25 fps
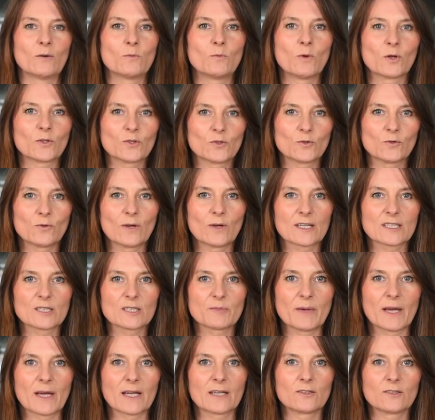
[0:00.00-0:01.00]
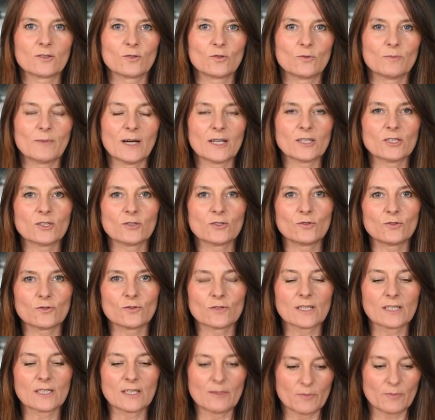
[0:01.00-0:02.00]
what to expect too much
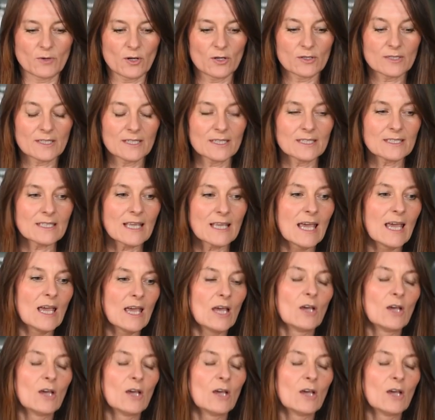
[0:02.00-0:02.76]
during the process.